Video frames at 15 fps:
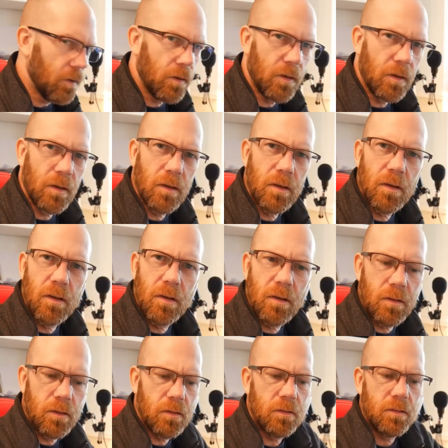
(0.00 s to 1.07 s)

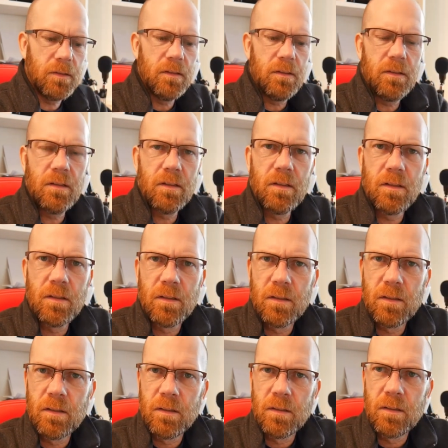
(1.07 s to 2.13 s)

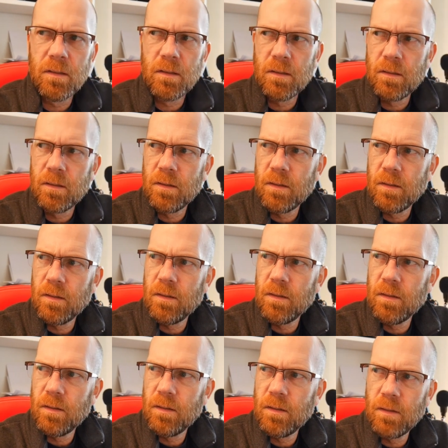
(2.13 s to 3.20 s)
Nothing is said.